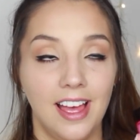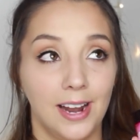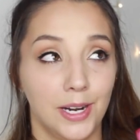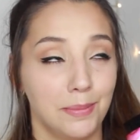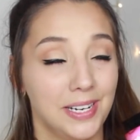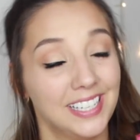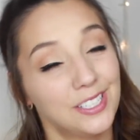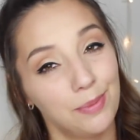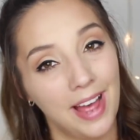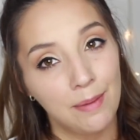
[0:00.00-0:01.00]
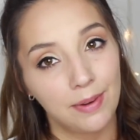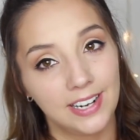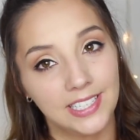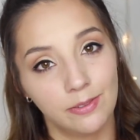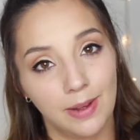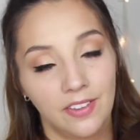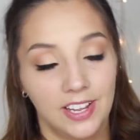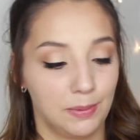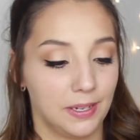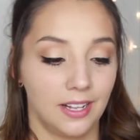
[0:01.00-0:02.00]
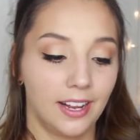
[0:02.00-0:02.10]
and I'm a little bit apprehensive about this because,